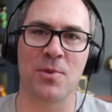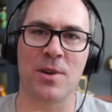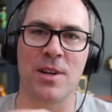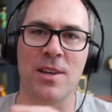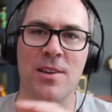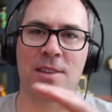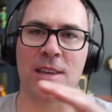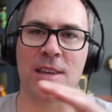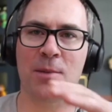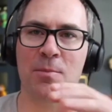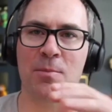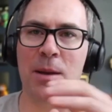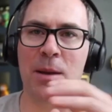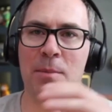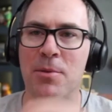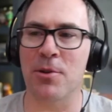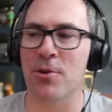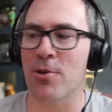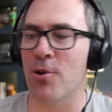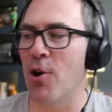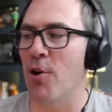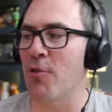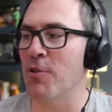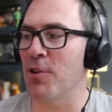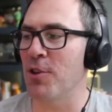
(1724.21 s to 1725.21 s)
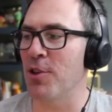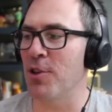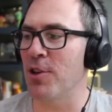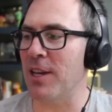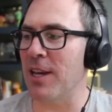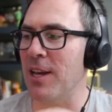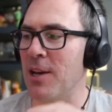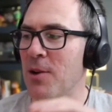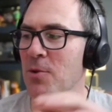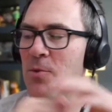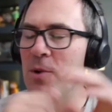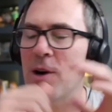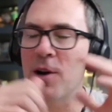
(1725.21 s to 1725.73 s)
What do you think people are
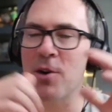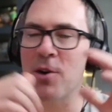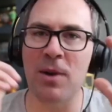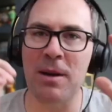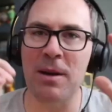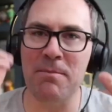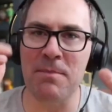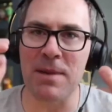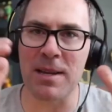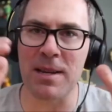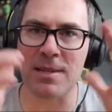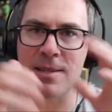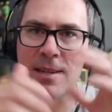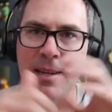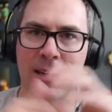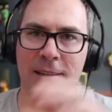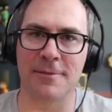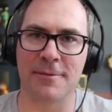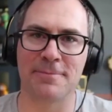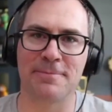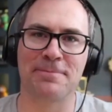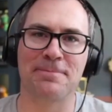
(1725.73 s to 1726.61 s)
overlooking? What are we missing?